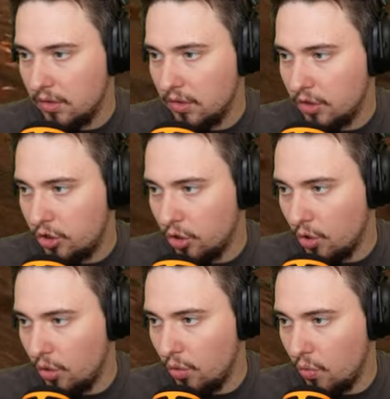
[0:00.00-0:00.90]

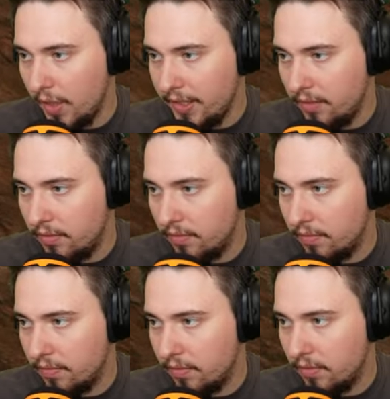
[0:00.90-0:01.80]
So, what?
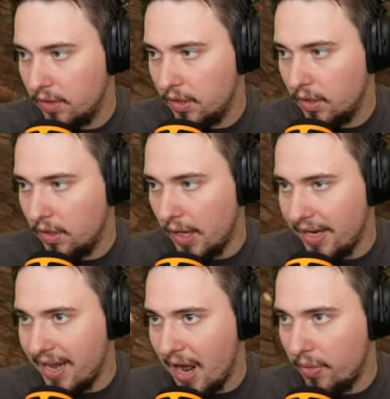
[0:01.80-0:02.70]

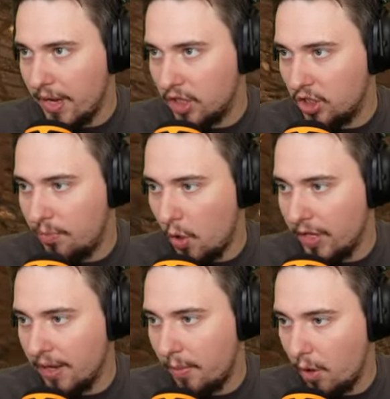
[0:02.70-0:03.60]
And now they are
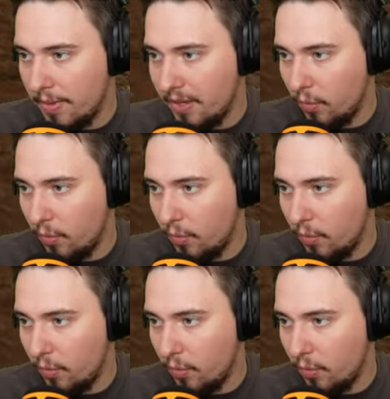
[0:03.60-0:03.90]
spawning upon me?